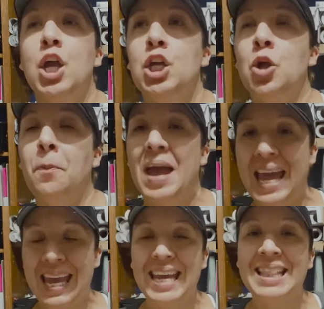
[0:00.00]
you're
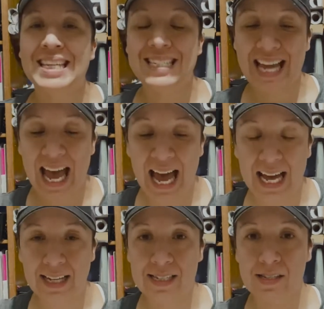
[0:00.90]
paying the
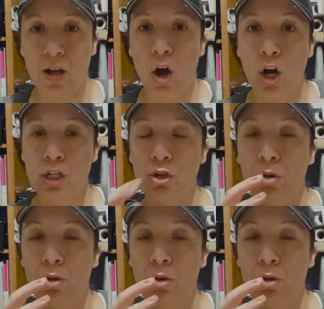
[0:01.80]
tax on